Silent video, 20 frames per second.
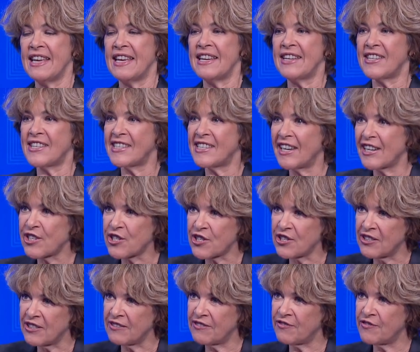
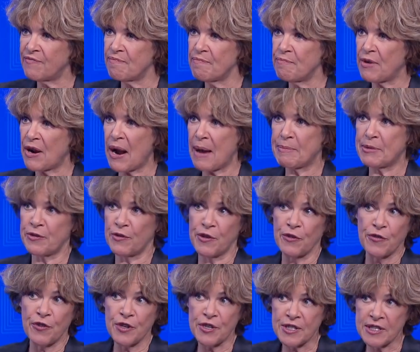intersectional, perhaps for
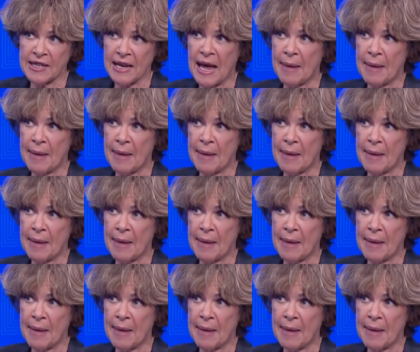the first mm.